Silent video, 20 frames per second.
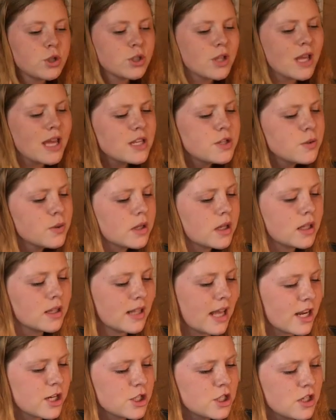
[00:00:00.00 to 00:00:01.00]
which led to a
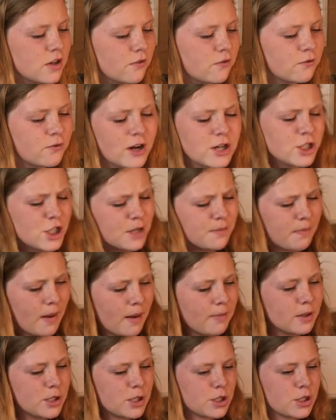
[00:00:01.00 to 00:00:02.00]
collection of freshly
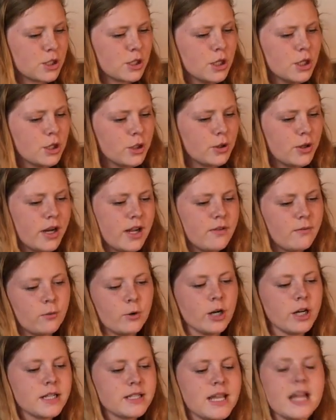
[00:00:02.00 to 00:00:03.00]
published creative
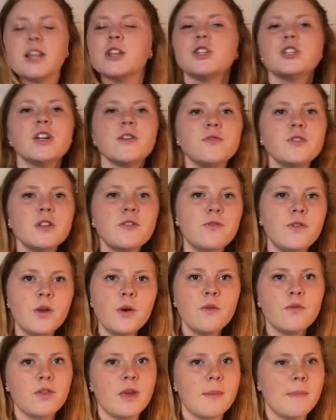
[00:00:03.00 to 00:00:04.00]
works and a shifted view
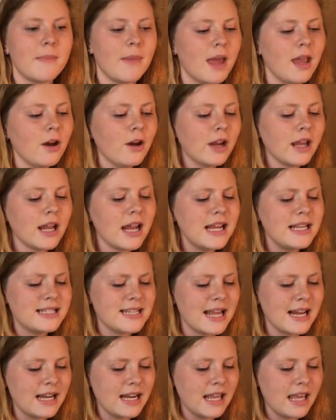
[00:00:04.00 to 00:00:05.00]
of the American
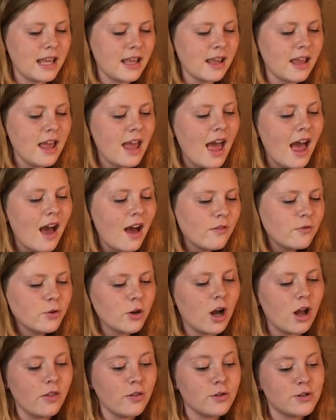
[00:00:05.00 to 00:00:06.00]
identity. After
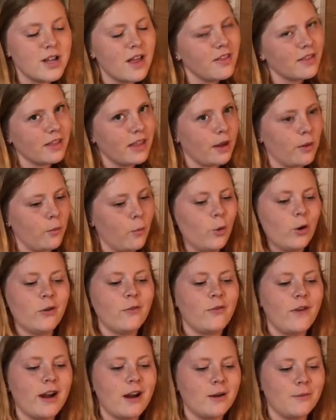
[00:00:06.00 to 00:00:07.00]
all, there's nothing like
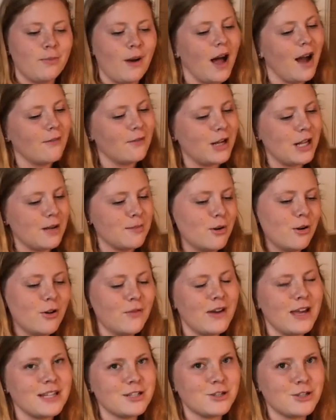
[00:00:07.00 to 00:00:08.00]
warfare and poverty to
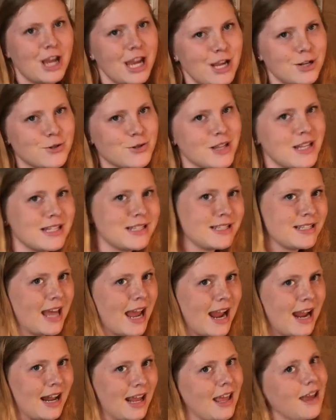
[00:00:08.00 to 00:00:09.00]
motivate change to this
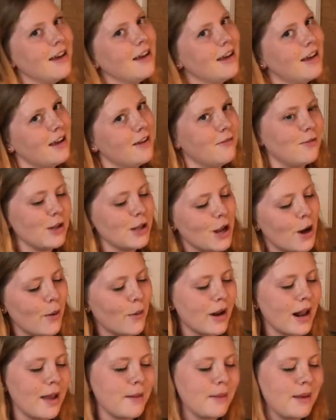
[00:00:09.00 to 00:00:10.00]
society, if you know
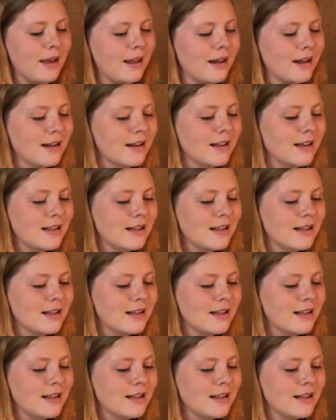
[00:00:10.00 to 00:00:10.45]
what I mean.